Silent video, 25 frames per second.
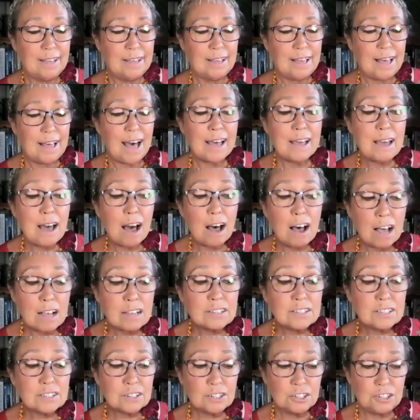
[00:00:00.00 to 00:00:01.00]
I
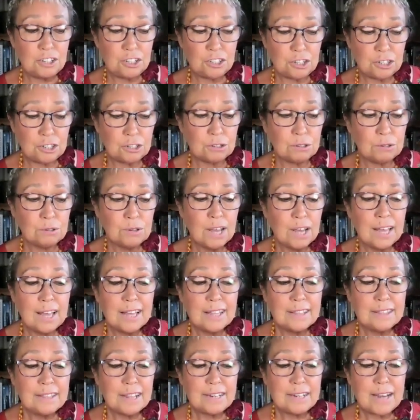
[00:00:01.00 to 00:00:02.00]
asked you
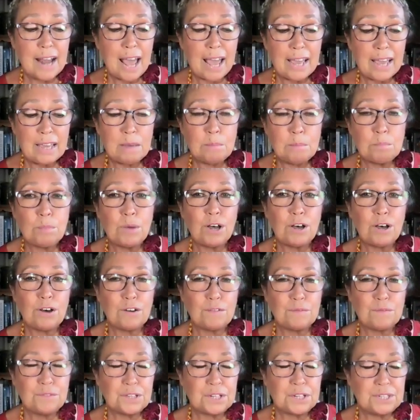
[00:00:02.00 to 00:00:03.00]
the name of
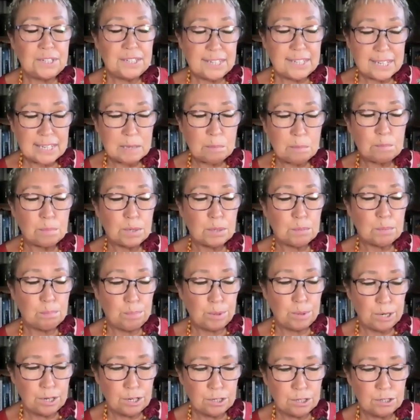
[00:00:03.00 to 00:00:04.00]
the deep
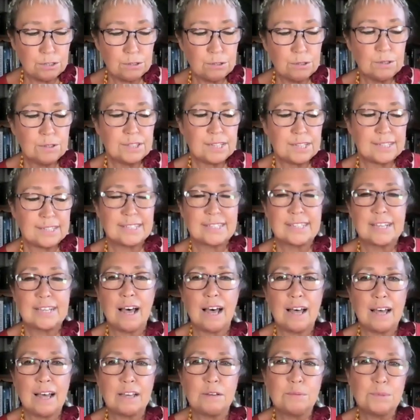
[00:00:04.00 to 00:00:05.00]
blue the
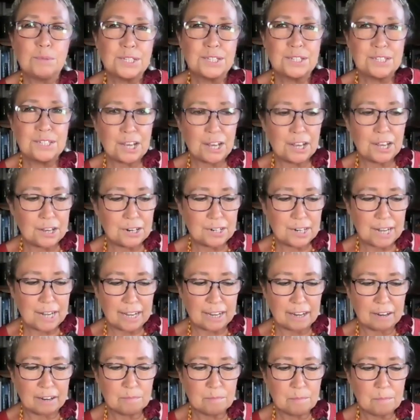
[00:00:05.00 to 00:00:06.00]
sky was
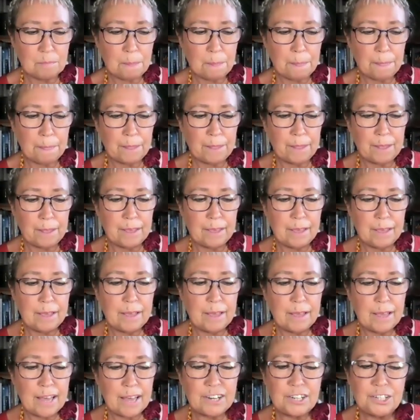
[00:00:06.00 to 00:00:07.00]
turning,
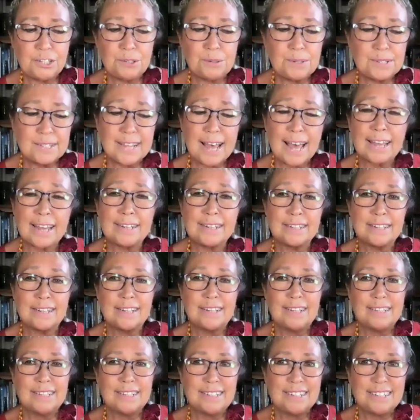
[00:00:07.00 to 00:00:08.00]
and you said,
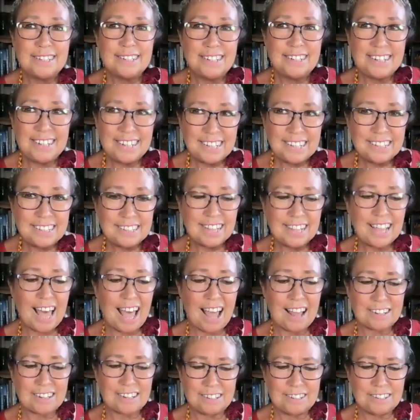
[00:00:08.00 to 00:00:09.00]

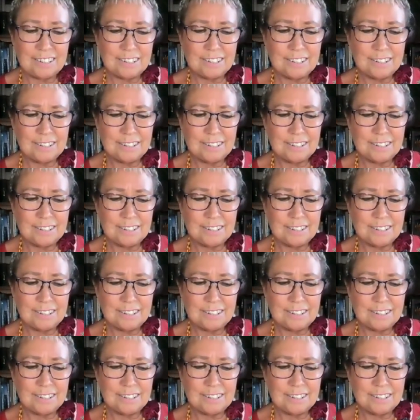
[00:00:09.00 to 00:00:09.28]
Neelkant.